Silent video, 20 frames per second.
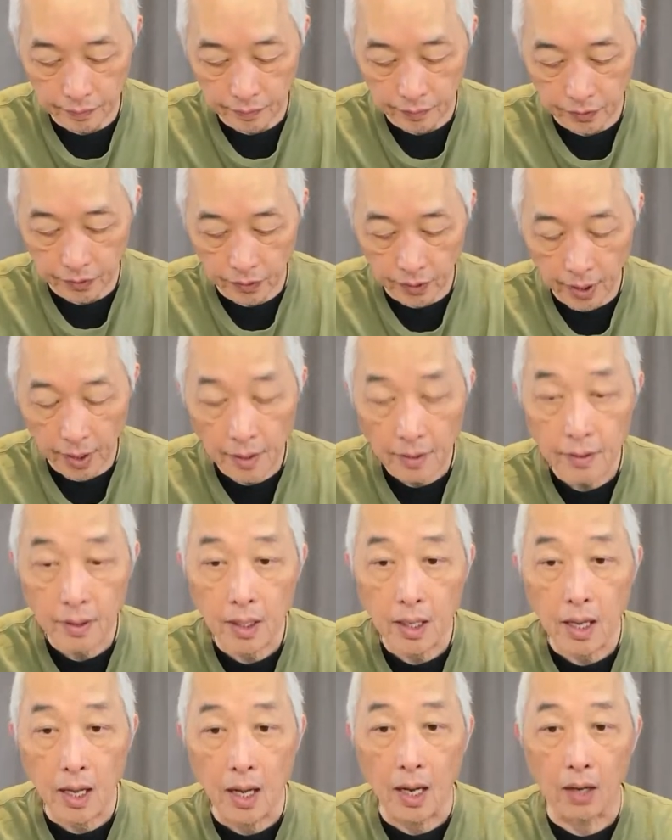Okay.
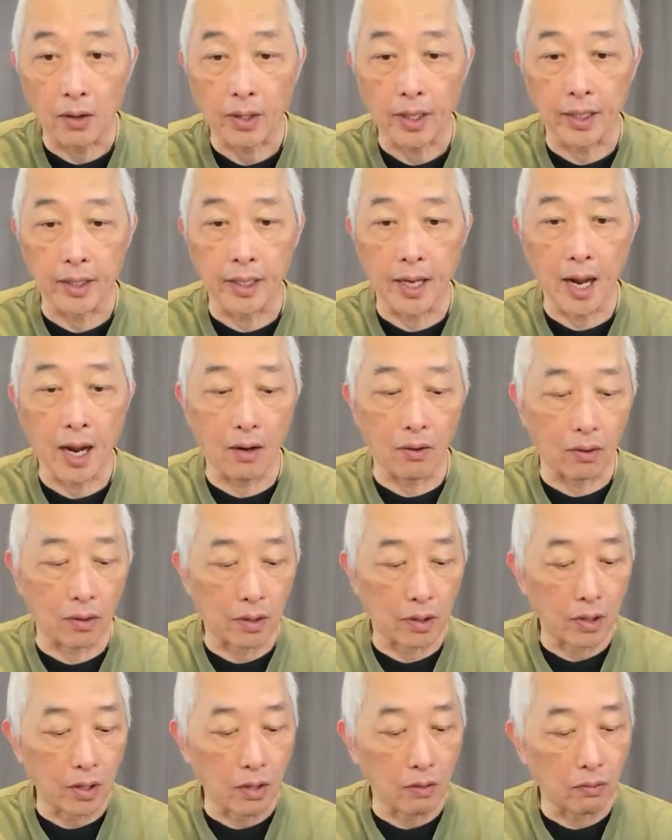Now
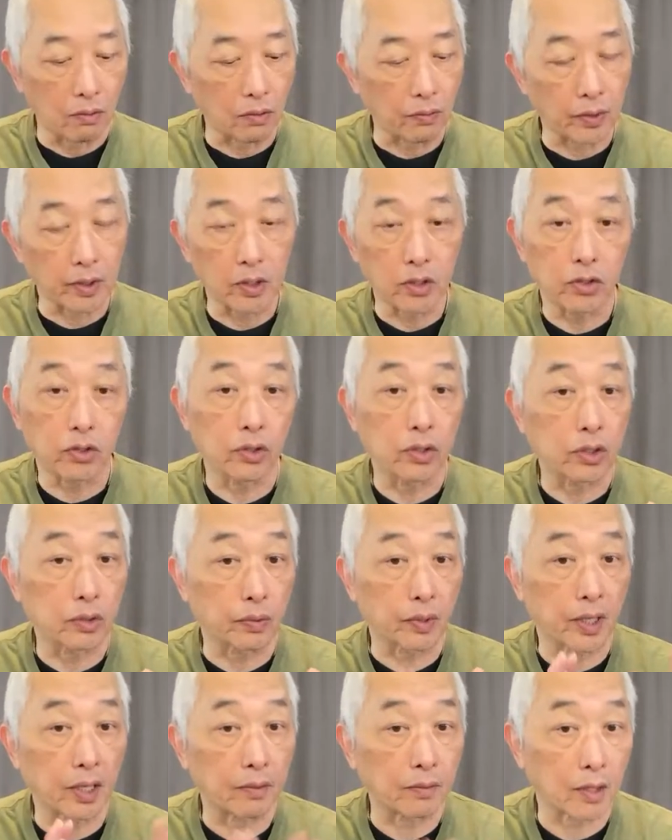what we're going to do is
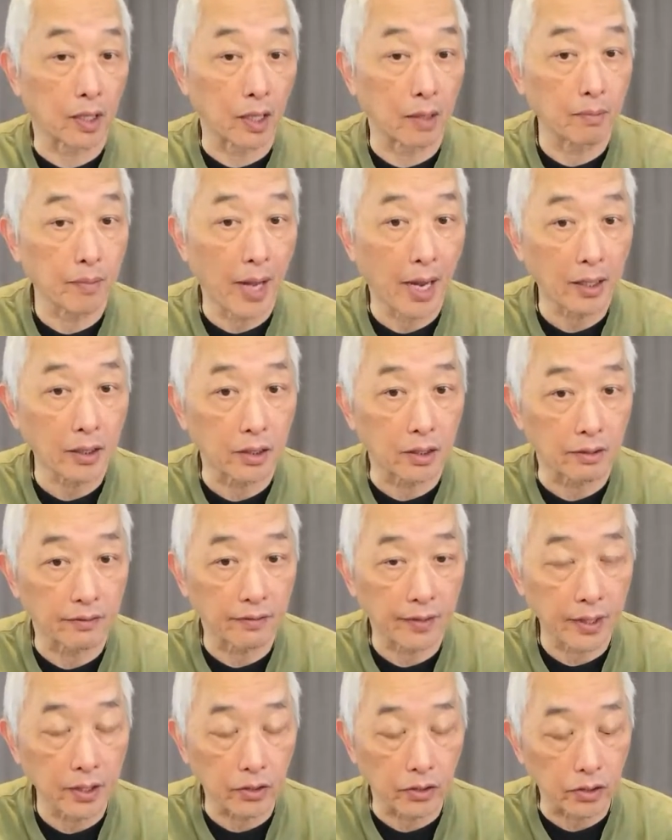we're going to come back to the
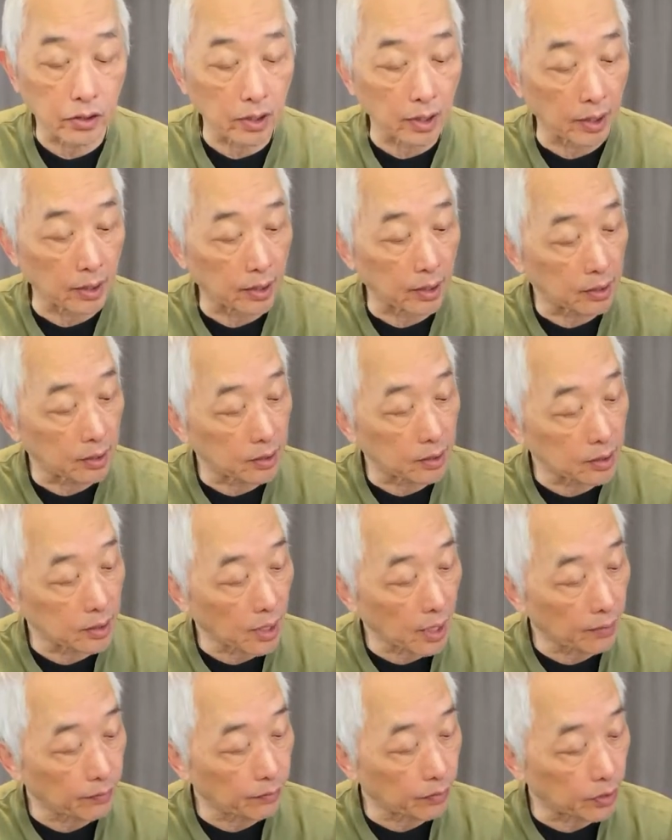fingers, and then this
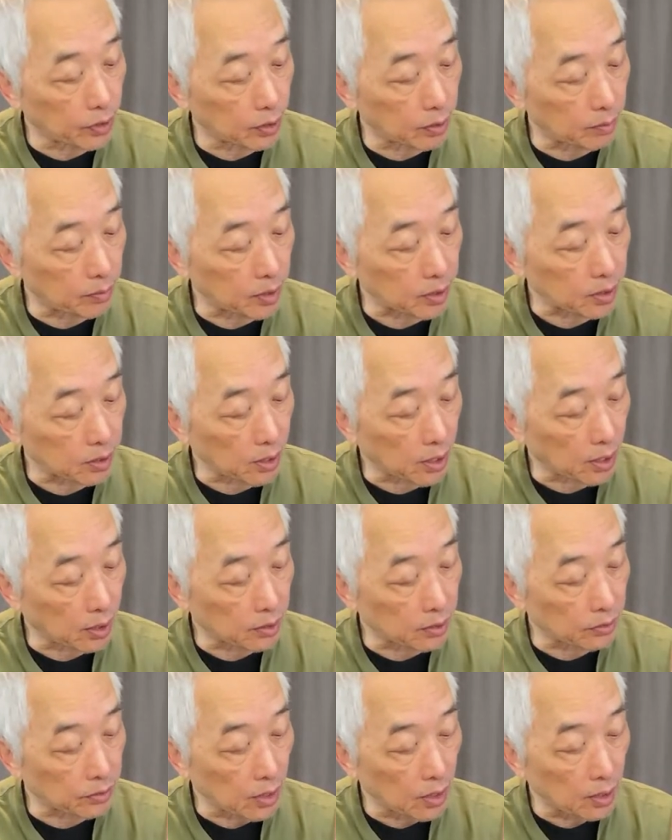time we're going to
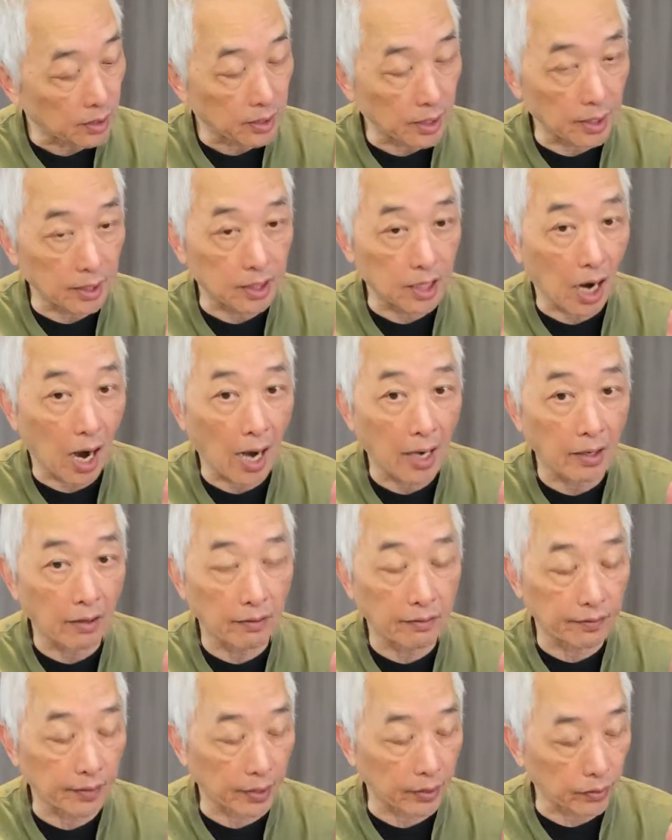massage the entire
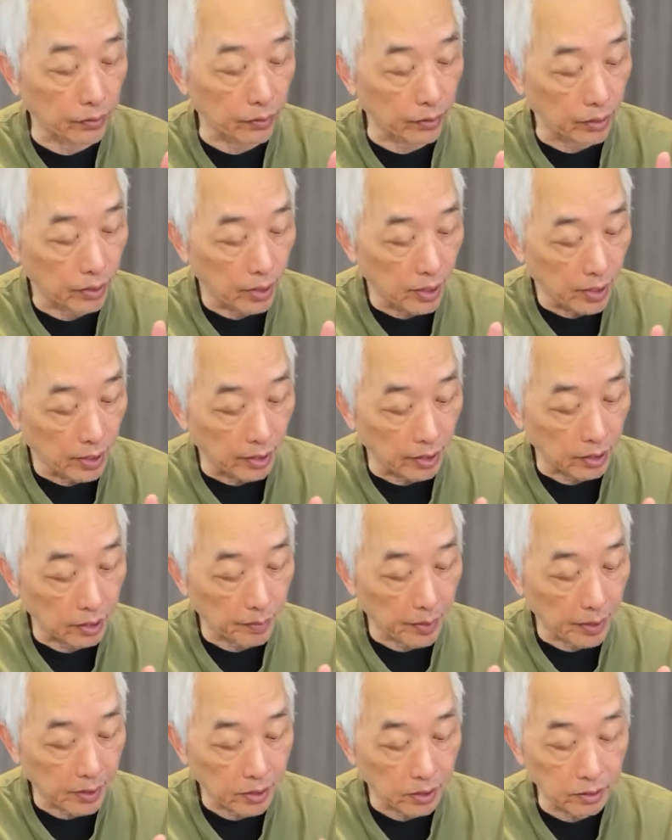finger,
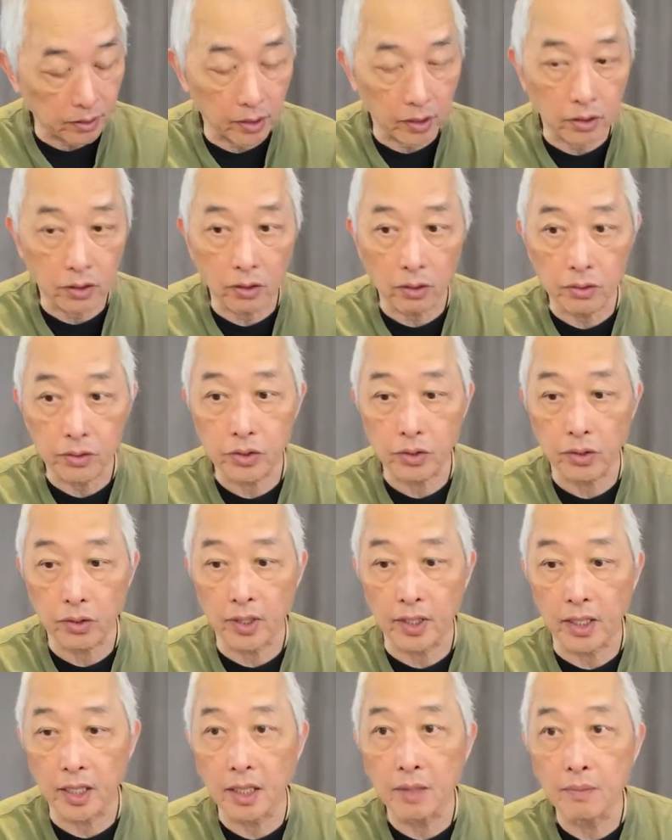especially those that
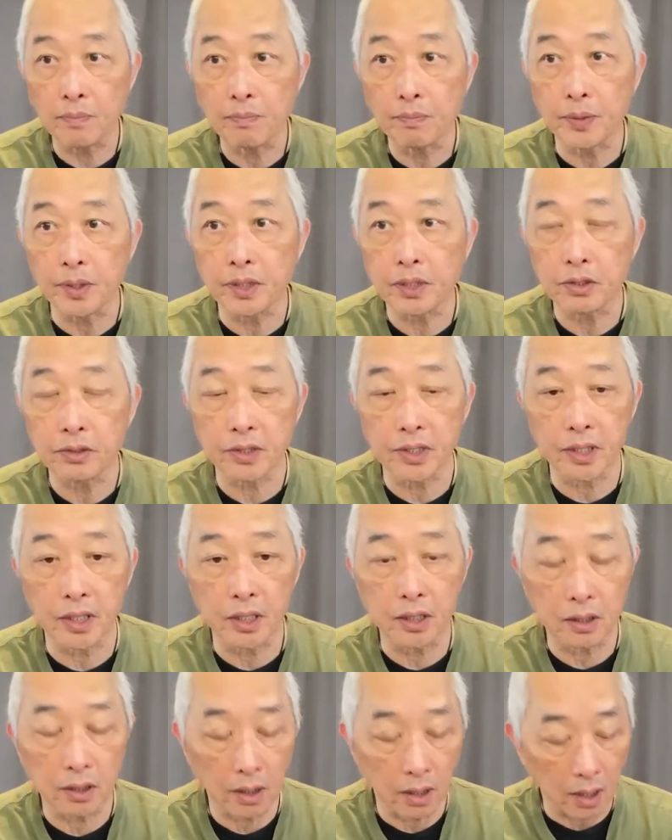are in
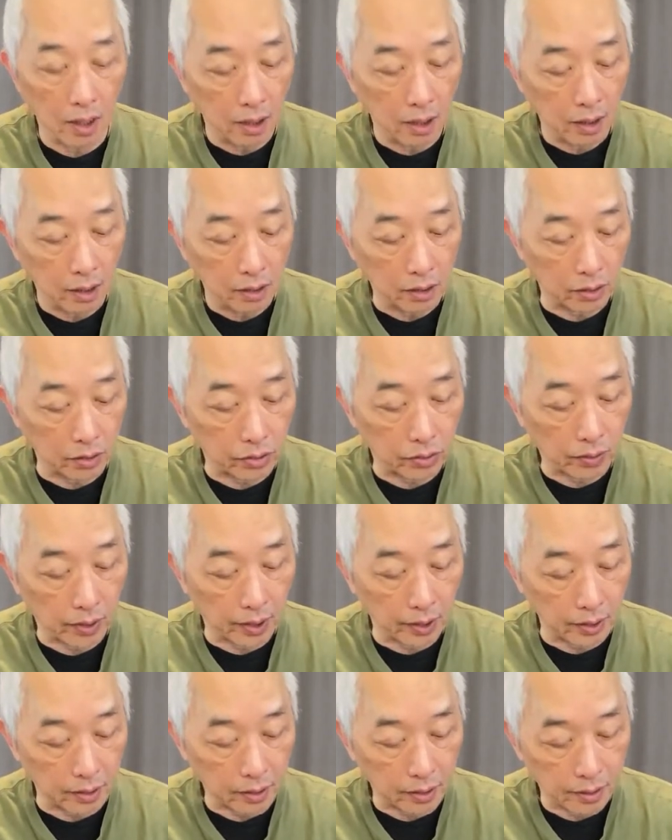between the
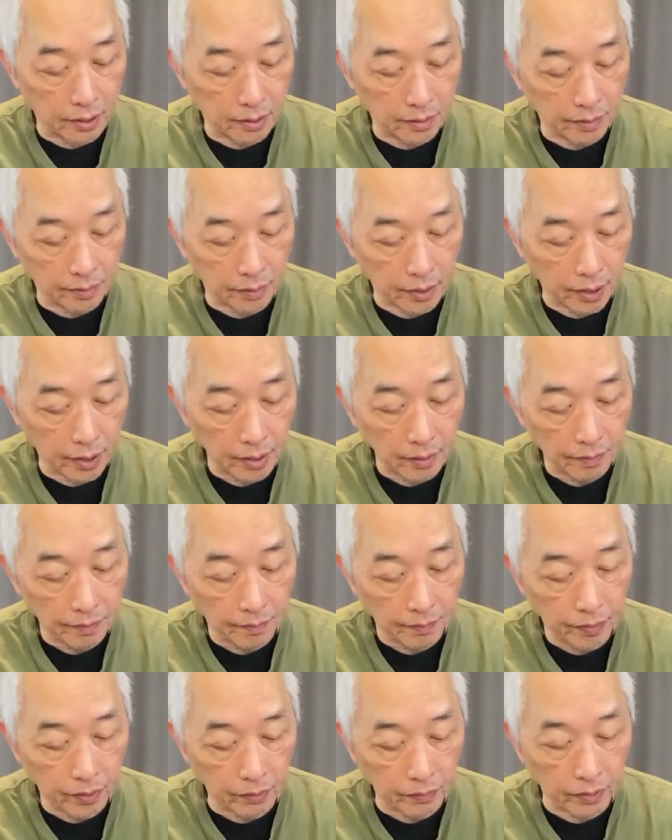joints. Okay,
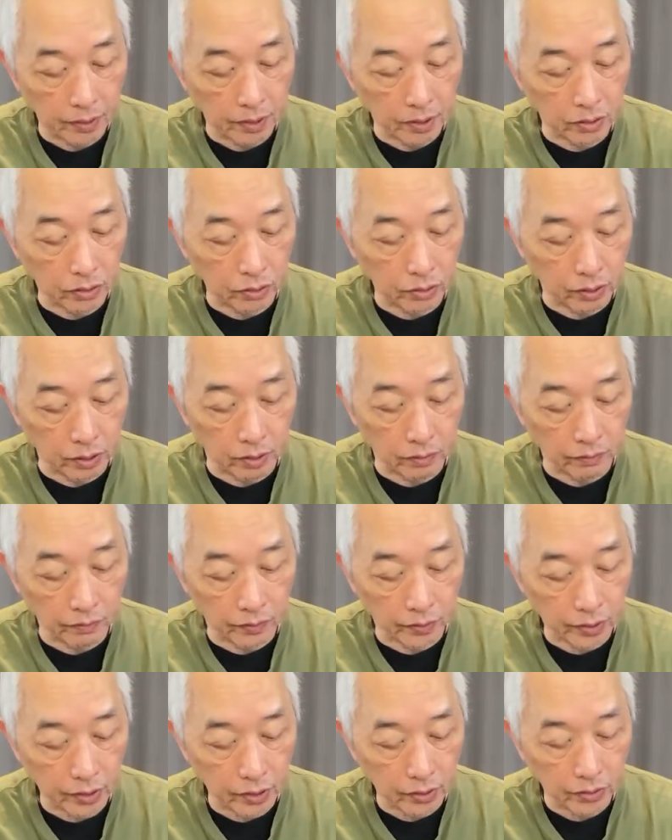really do it
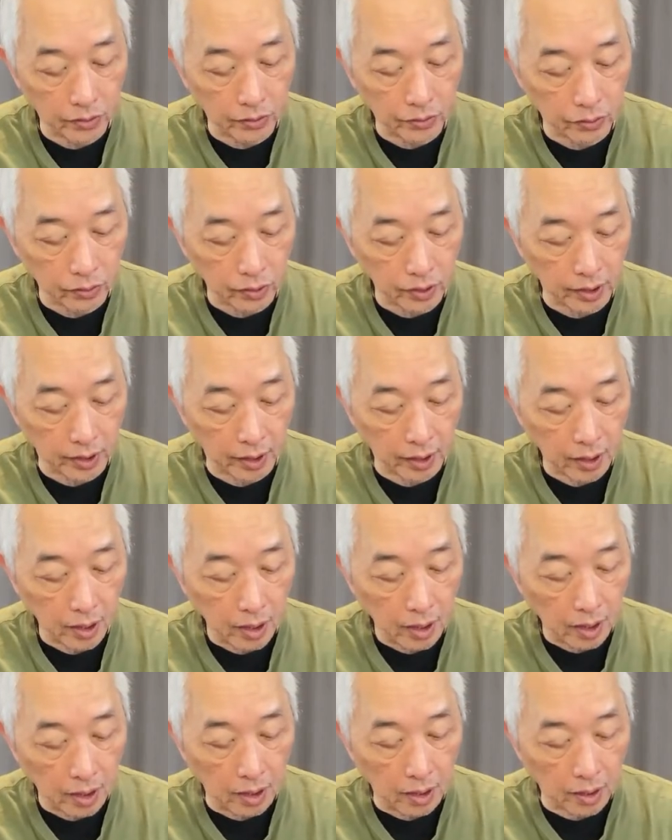very thoroughly
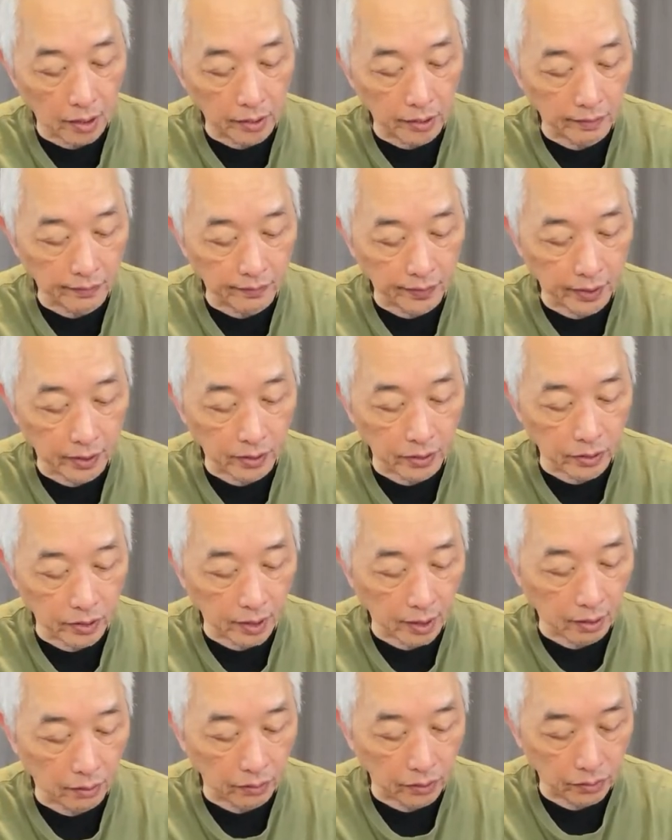on the fingers.
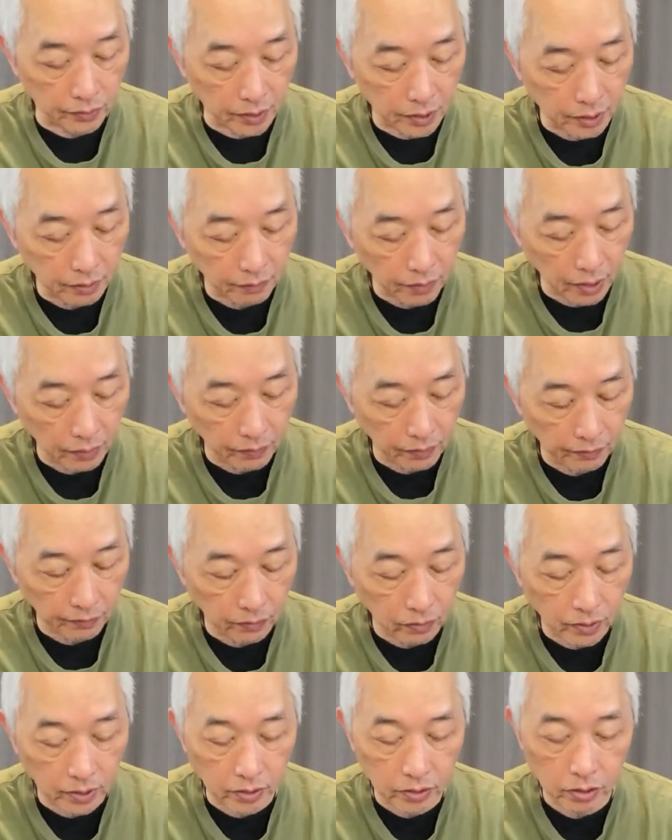Now, the reason why we
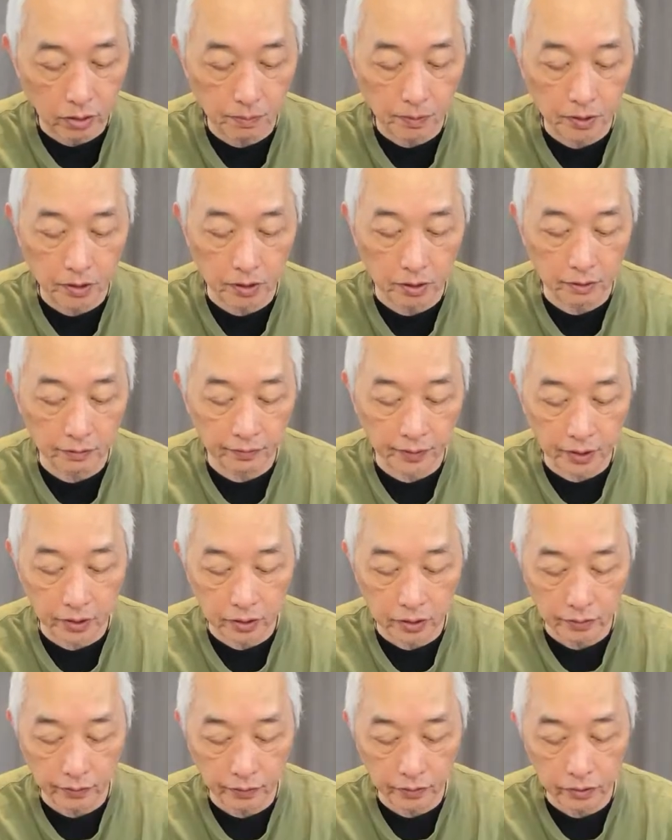focus so much on the
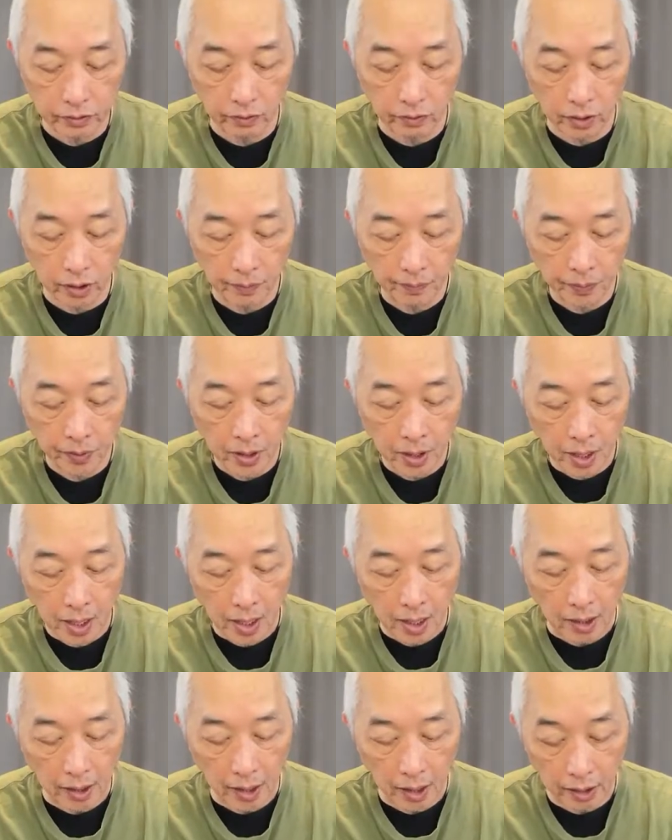fingers, first of all,
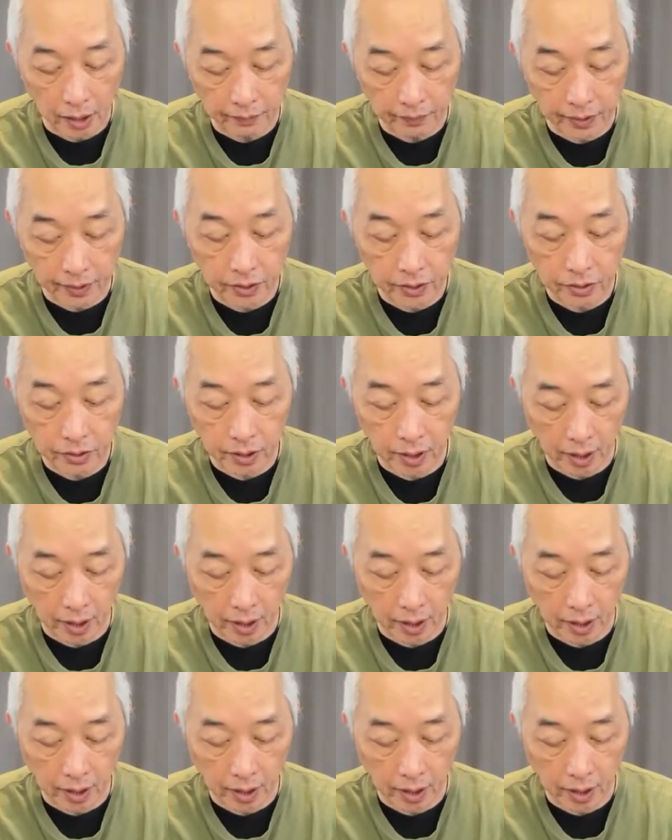a lot of us